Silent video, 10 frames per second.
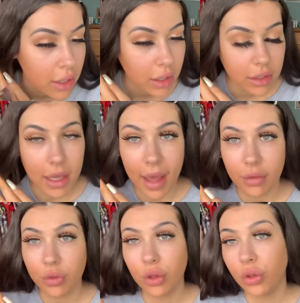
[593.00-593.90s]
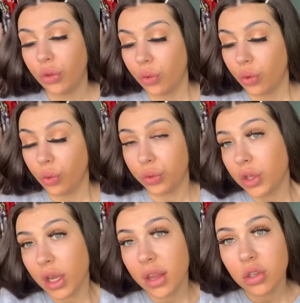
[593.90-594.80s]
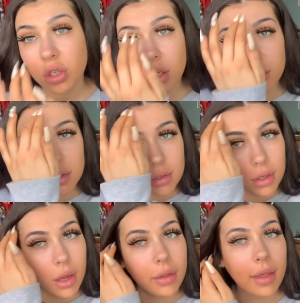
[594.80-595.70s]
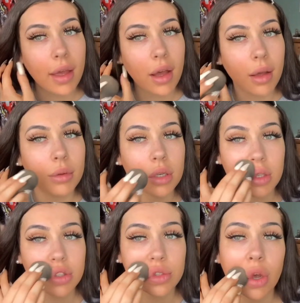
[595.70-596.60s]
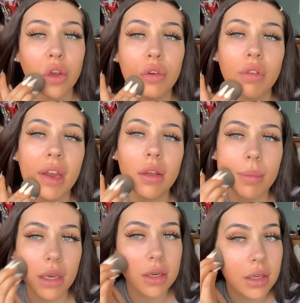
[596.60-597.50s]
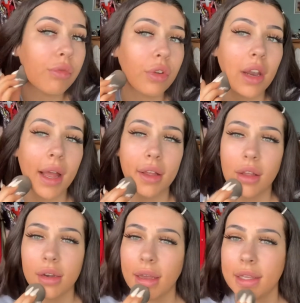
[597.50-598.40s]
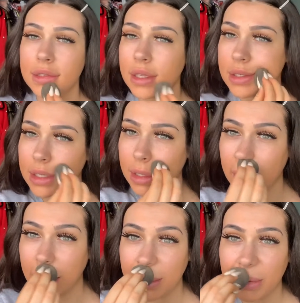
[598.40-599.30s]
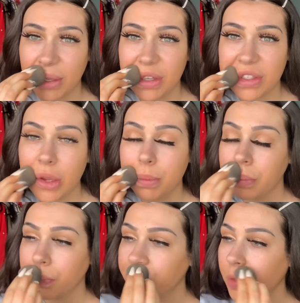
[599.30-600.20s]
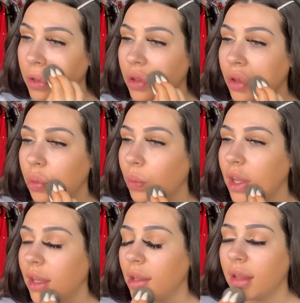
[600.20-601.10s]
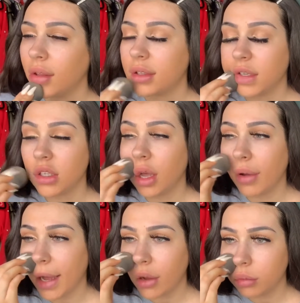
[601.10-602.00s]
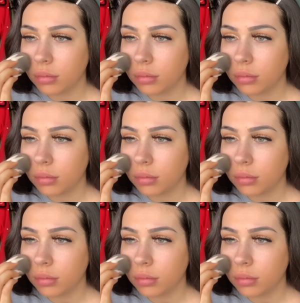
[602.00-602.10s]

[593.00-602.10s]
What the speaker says: yeah, if you also get the chance to go there, I would so recommend it for like a nice dinner, because we did go out